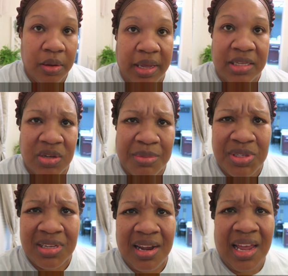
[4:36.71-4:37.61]
Okay, so I'm
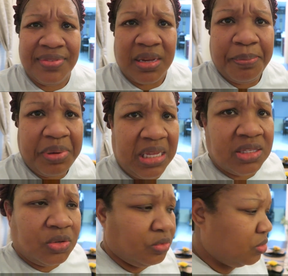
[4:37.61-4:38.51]
just gonna have some
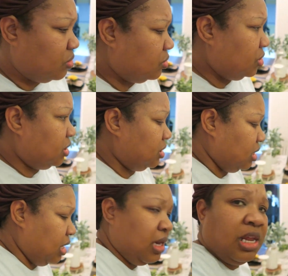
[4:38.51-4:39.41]
pizza rolls.
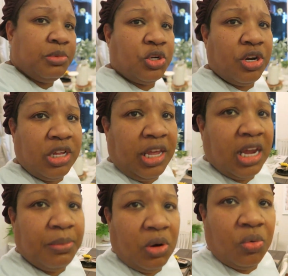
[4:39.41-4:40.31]
And I'm turning the
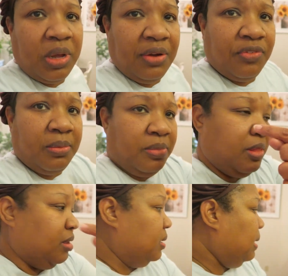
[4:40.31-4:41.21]
camera away from
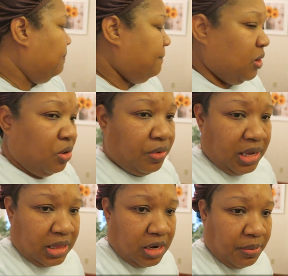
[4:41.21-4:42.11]
the mirror
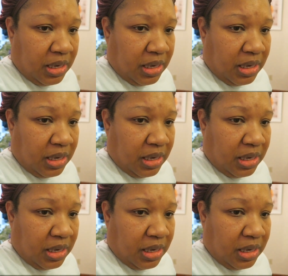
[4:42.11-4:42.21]
right there